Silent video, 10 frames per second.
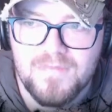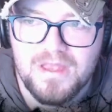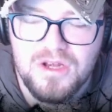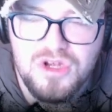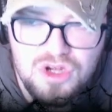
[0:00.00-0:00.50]

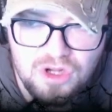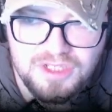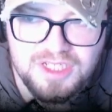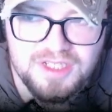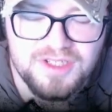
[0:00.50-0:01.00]

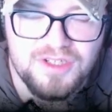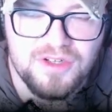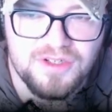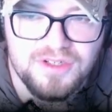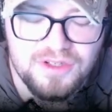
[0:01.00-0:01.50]
not
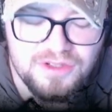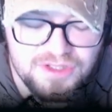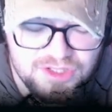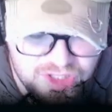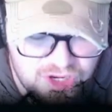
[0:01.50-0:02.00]

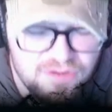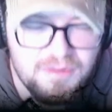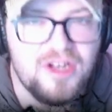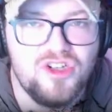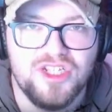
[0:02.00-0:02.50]
so
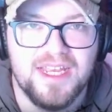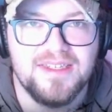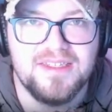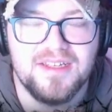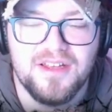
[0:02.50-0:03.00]
much
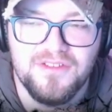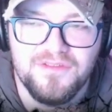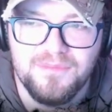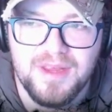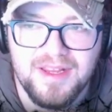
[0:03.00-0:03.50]
as to kind
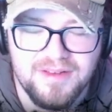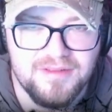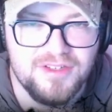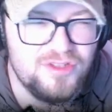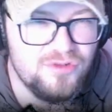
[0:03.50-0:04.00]
of make
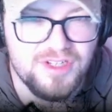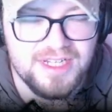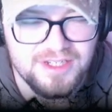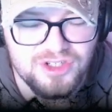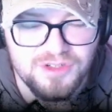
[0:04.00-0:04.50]
the
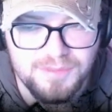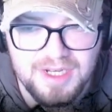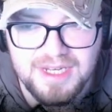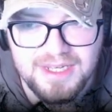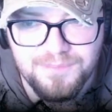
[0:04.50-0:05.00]
storytelling super
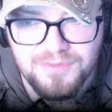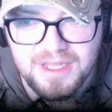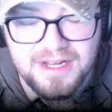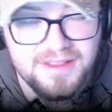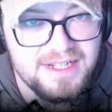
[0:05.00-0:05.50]
clear.
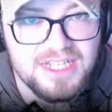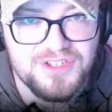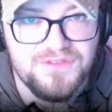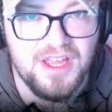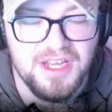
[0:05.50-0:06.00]
And I think that's
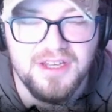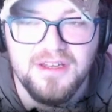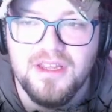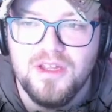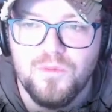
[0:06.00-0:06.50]
fine.
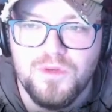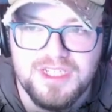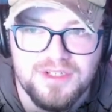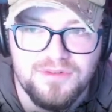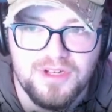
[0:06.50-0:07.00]
We
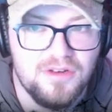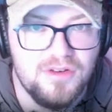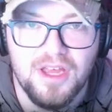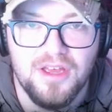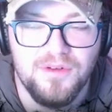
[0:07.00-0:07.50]
still don't
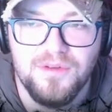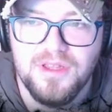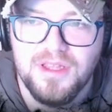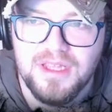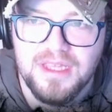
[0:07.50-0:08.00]
know
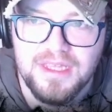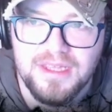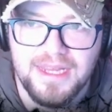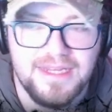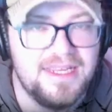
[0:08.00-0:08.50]

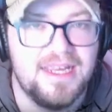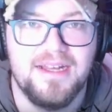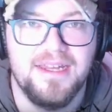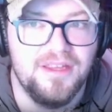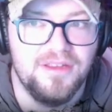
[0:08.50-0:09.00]

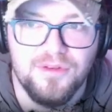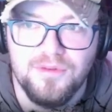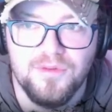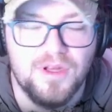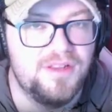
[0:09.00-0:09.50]
exactly
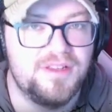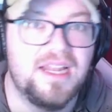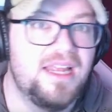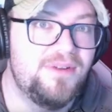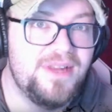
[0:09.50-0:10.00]
who Art the
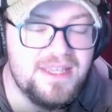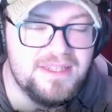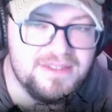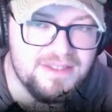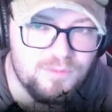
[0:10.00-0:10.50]
Clown
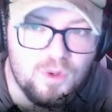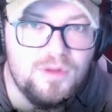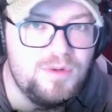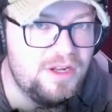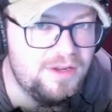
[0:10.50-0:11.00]
is. We don't
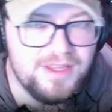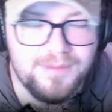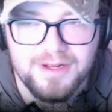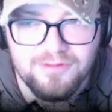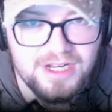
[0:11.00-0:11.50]
know anything
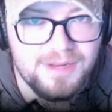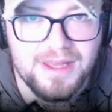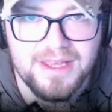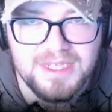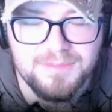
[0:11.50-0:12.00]

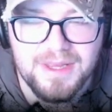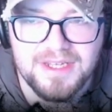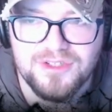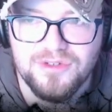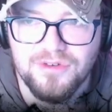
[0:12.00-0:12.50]
about his
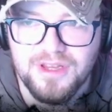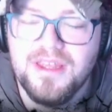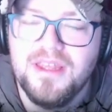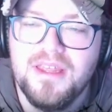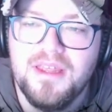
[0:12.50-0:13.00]
backstory.
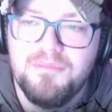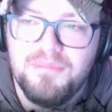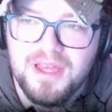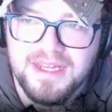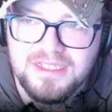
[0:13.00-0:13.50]

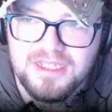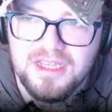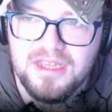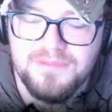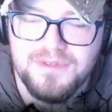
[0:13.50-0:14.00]
But in
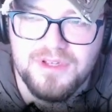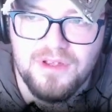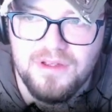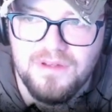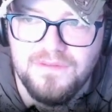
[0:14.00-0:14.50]
terms
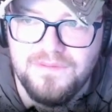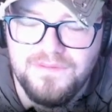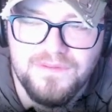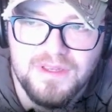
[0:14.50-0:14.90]
of